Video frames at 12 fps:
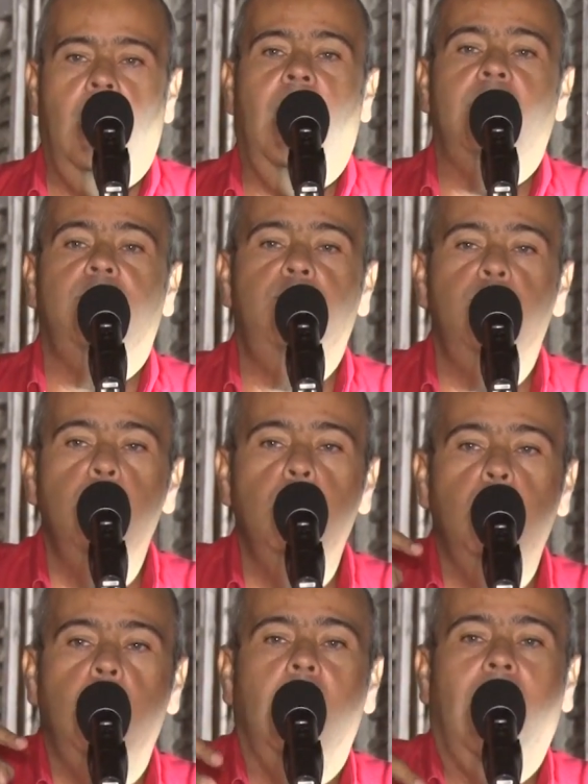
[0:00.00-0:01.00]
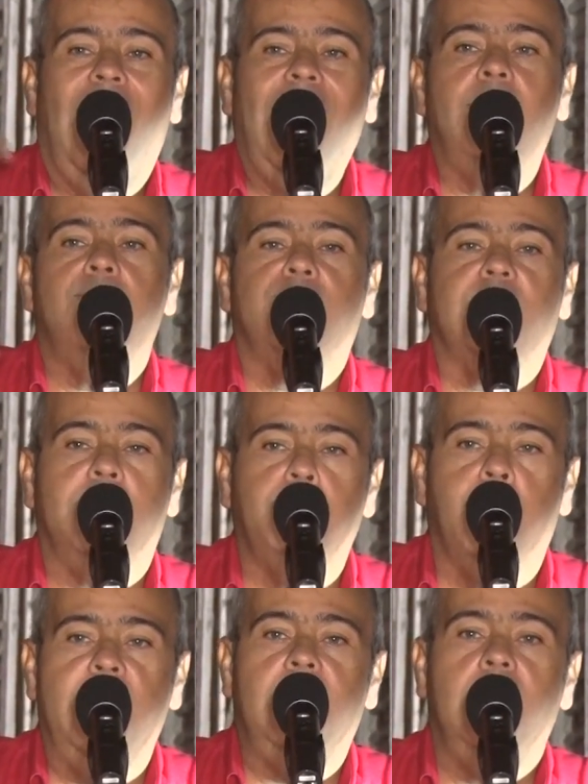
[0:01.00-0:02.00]
And you have to
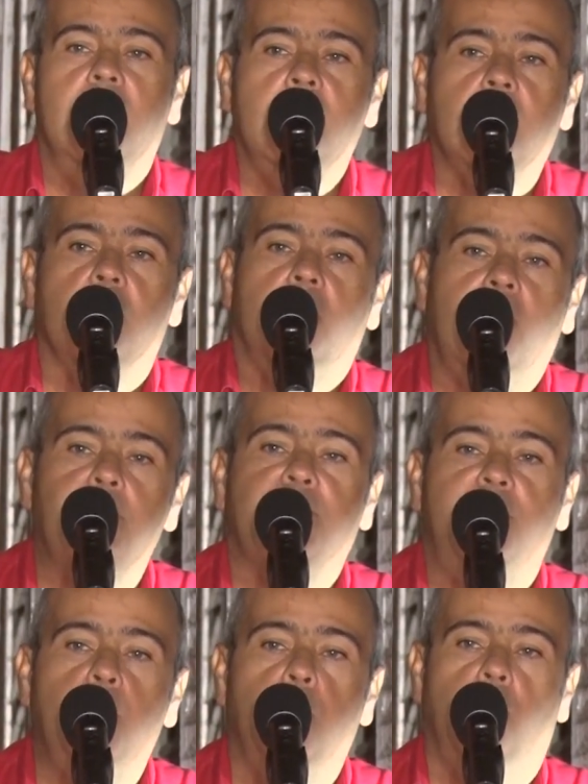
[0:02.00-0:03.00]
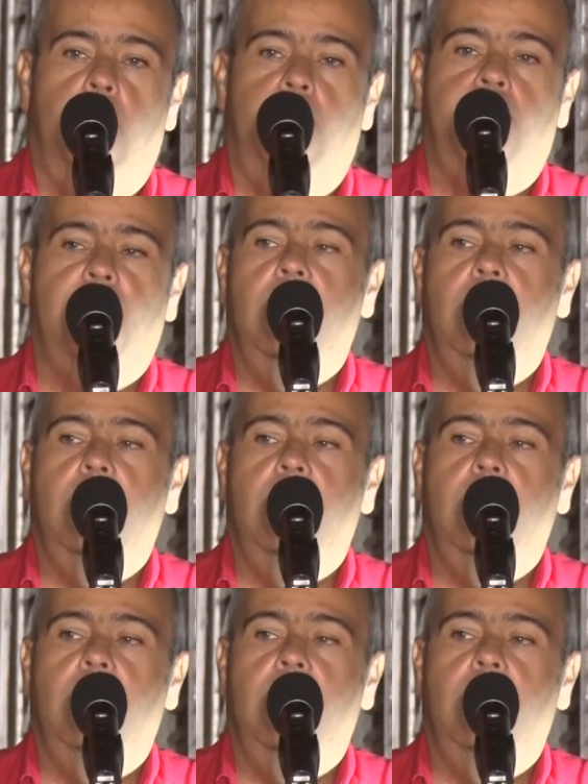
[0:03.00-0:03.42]
bring Kirk Humphrey home.